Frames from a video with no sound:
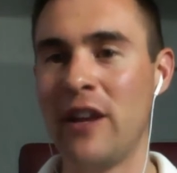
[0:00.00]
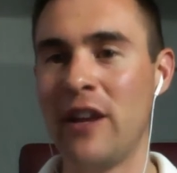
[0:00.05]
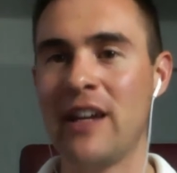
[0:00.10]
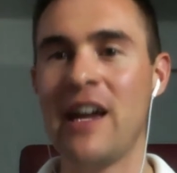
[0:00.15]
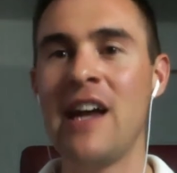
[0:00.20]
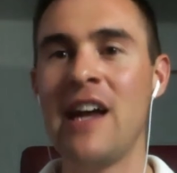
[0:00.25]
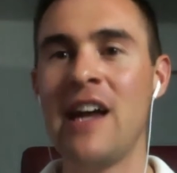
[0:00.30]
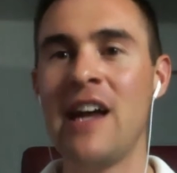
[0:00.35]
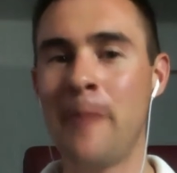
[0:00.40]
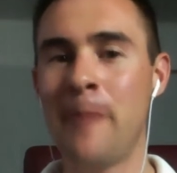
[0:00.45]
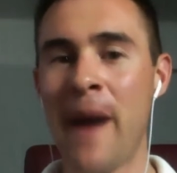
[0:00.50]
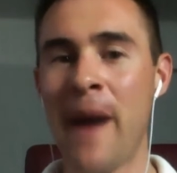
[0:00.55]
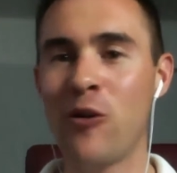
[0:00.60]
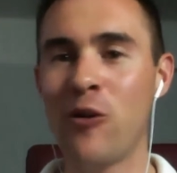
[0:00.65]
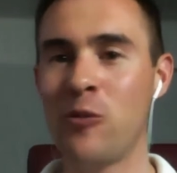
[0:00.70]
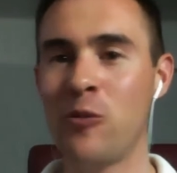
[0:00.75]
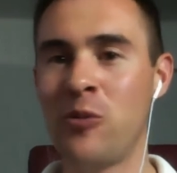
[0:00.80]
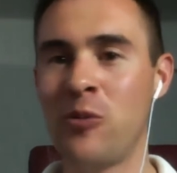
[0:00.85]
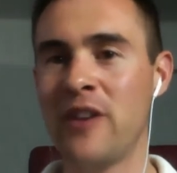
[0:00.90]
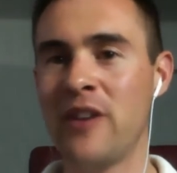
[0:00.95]
Like the
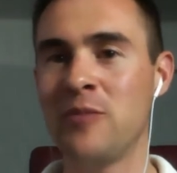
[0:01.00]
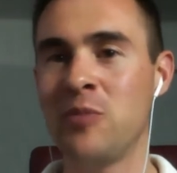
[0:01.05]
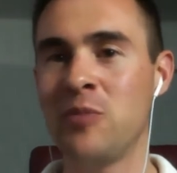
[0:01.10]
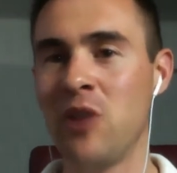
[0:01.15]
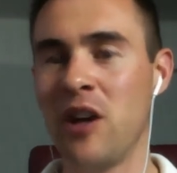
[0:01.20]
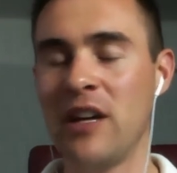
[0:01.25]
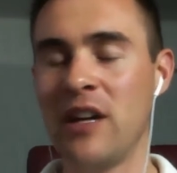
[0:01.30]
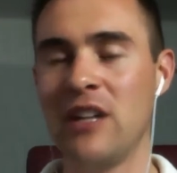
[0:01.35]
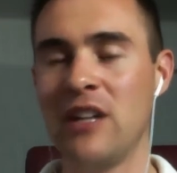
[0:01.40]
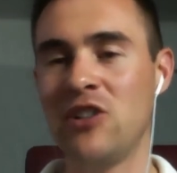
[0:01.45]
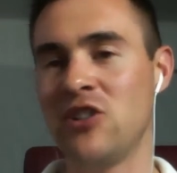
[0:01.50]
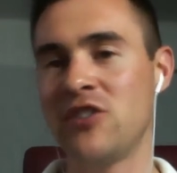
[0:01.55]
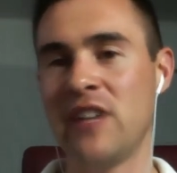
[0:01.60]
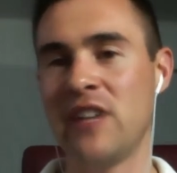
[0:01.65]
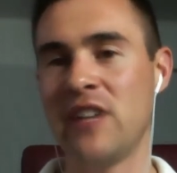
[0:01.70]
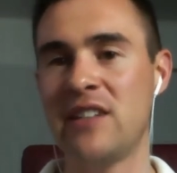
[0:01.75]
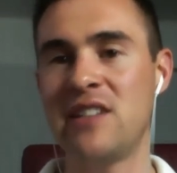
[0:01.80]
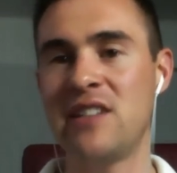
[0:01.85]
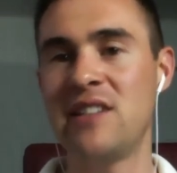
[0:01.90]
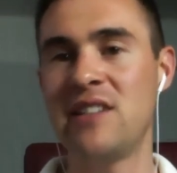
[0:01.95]
PowerPress plugin just
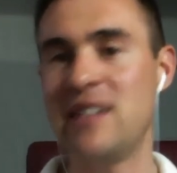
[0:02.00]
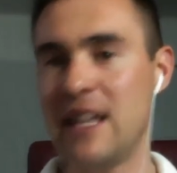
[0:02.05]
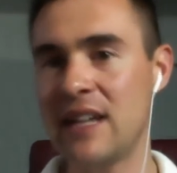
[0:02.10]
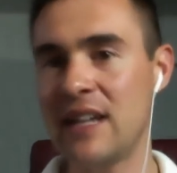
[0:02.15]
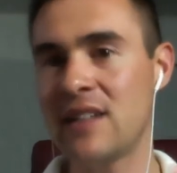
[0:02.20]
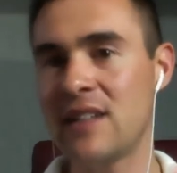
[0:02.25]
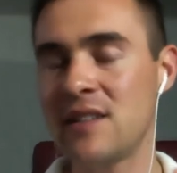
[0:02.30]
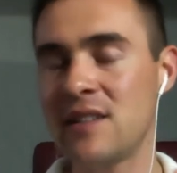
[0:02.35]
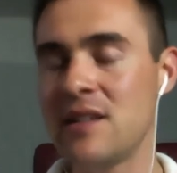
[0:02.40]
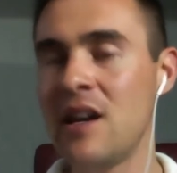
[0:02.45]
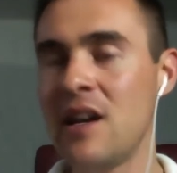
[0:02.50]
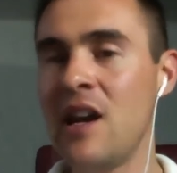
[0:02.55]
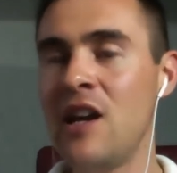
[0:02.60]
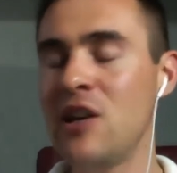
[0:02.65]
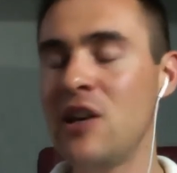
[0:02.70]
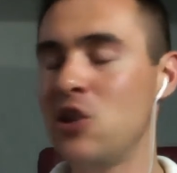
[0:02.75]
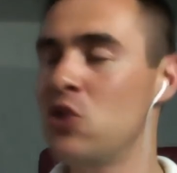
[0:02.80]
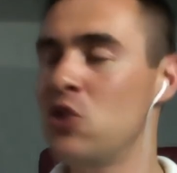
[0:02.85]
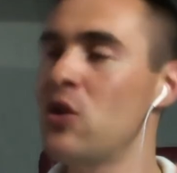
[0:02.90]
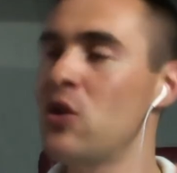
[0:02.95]
like sticks
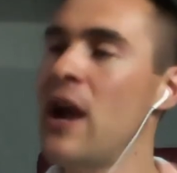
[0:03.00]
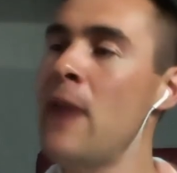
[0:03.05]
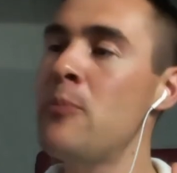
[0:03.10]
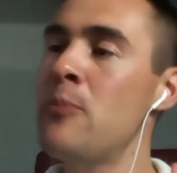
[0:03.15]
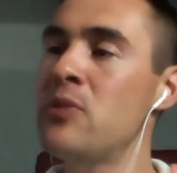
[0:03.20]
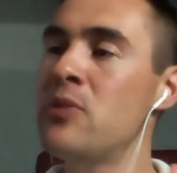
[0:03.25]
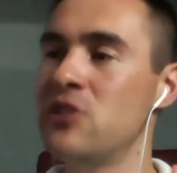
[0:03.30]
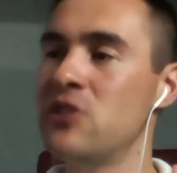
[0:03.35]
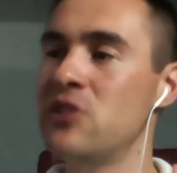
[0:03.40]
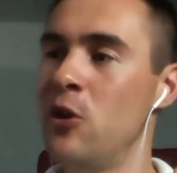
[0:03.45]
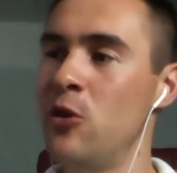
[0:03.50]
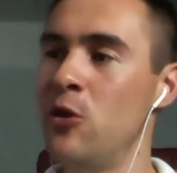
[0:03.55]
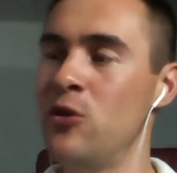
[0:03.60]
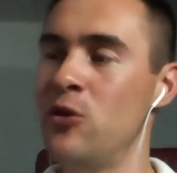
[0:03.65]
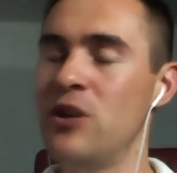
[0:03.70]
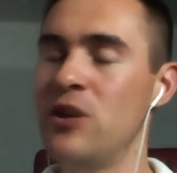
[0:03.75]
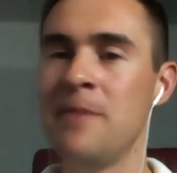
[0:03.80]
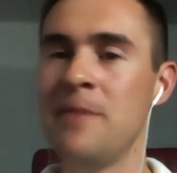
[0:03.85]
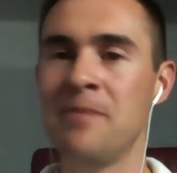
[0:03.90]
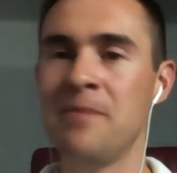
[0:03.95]
your episode